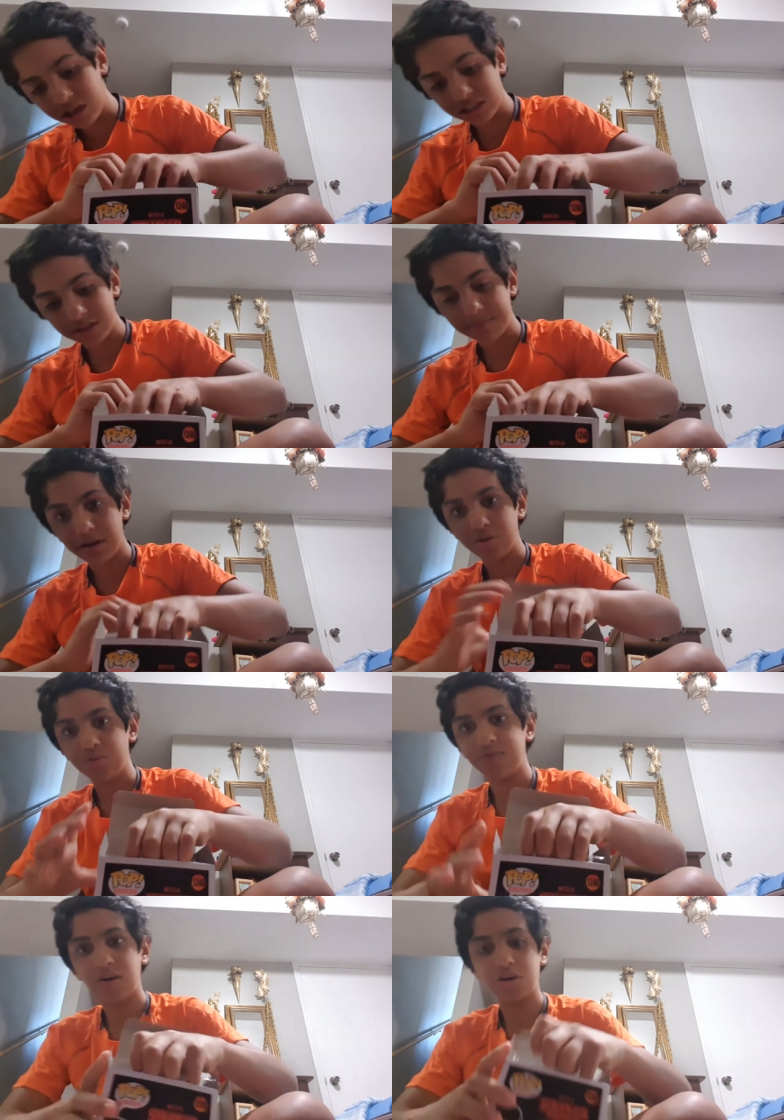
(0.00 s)
guys my new
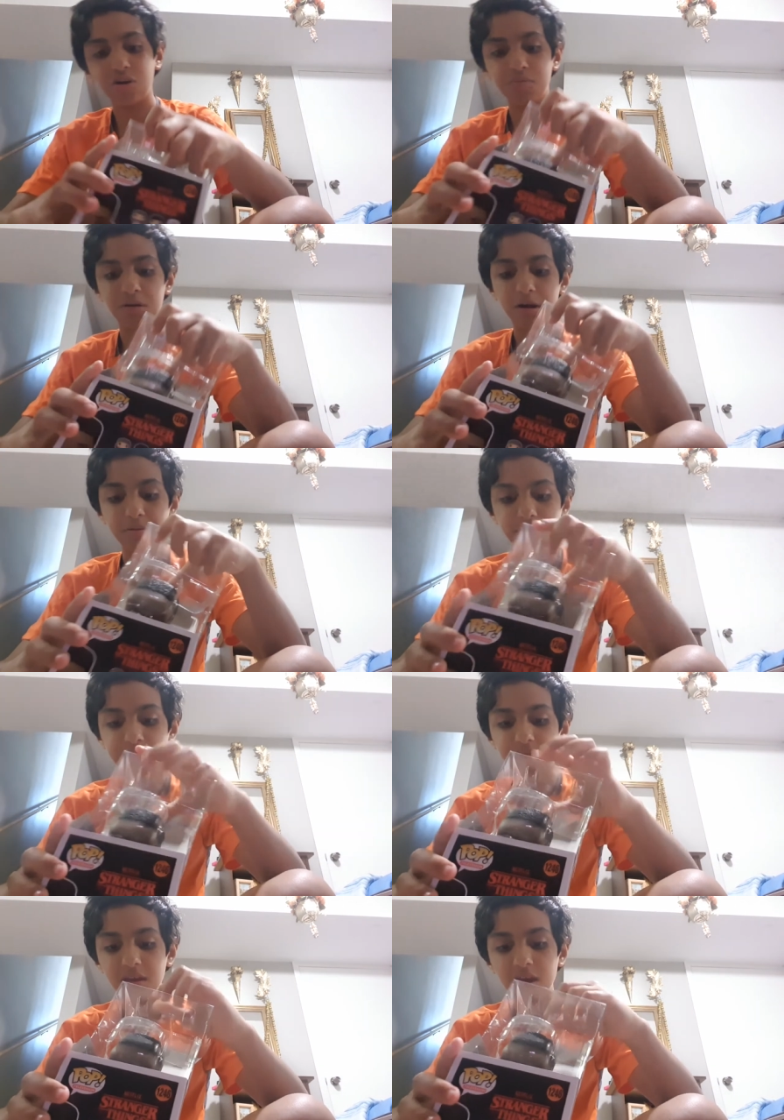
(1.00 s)
Funko
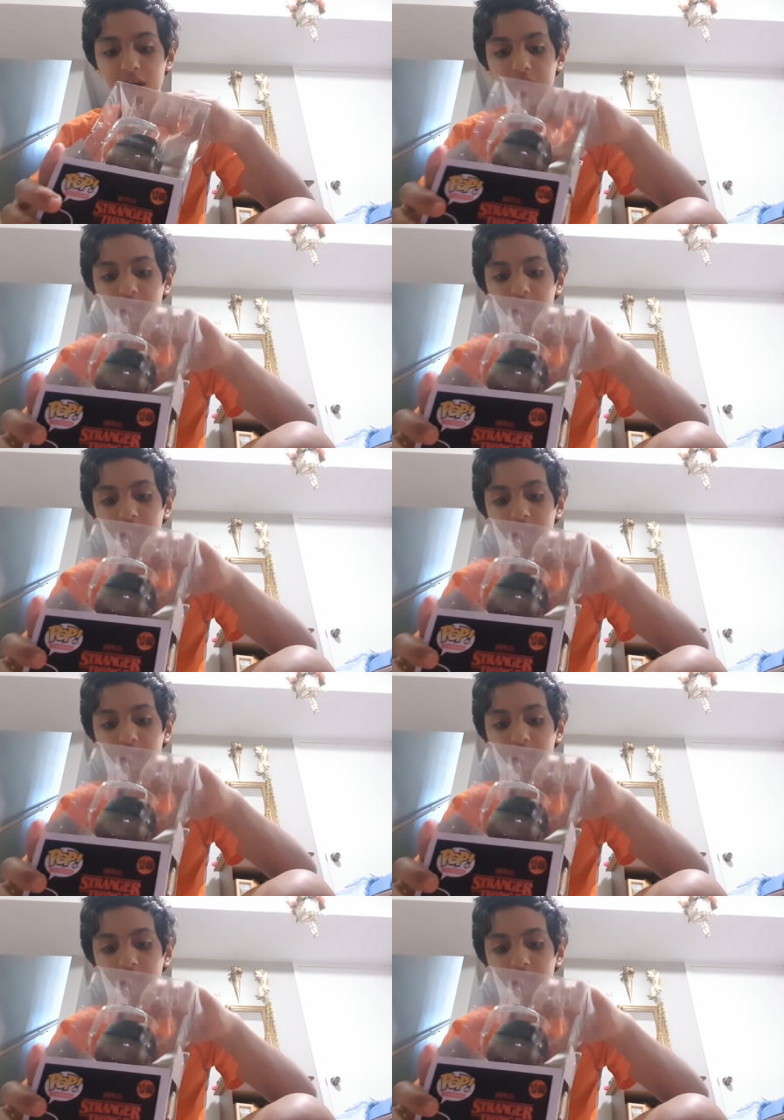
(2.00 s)
Pops.